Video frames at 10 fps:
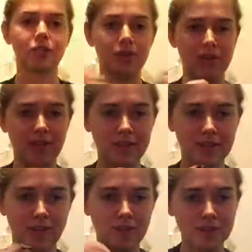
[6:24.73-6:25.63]
do the things
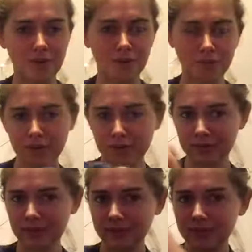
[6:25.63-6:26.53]
that also
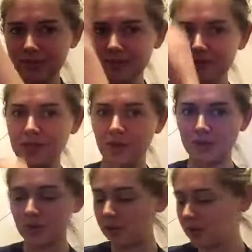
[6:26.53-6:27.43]
feed
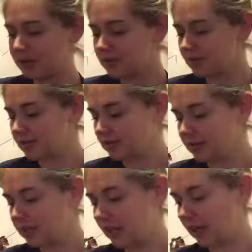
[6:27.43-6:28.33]
our souls.
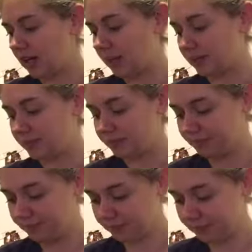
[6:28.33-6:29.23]
Um,
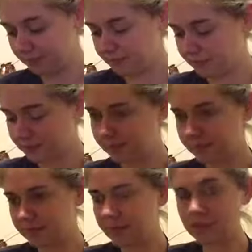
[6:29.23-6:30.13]

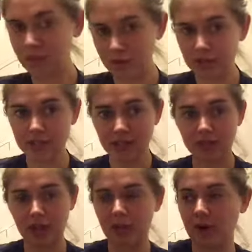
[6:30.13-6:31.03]
so that's kind
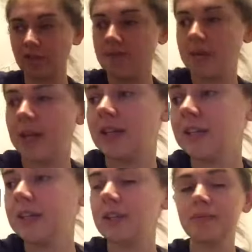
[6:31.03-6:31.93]
of like where I've been.
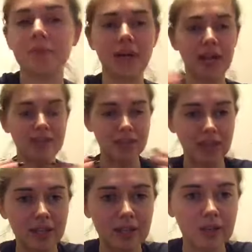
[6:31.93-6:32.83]
But I think